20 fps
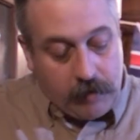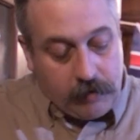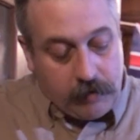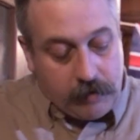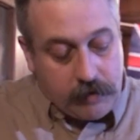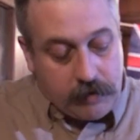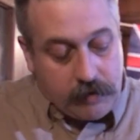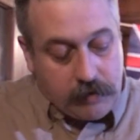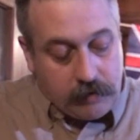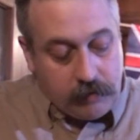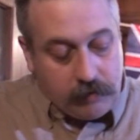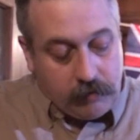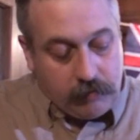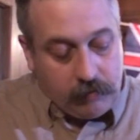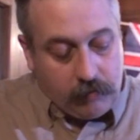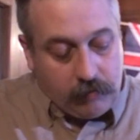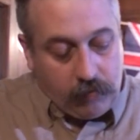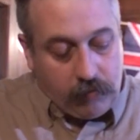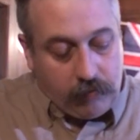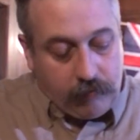There's
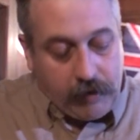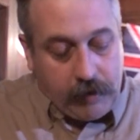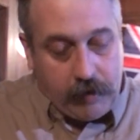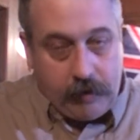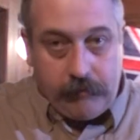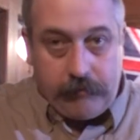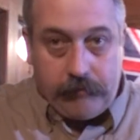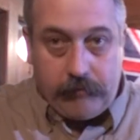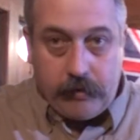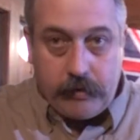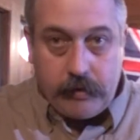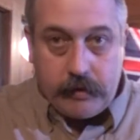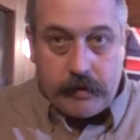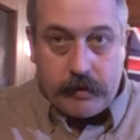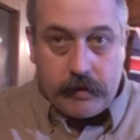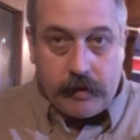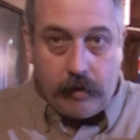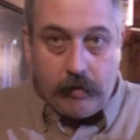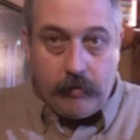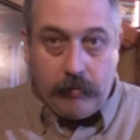already a front
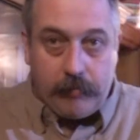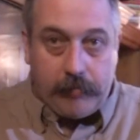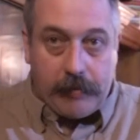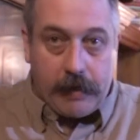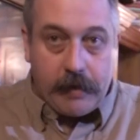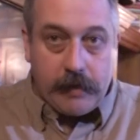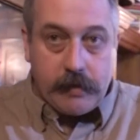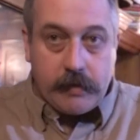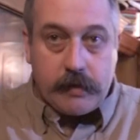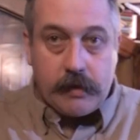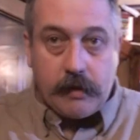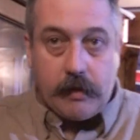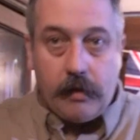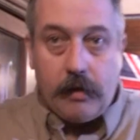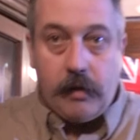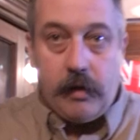scope base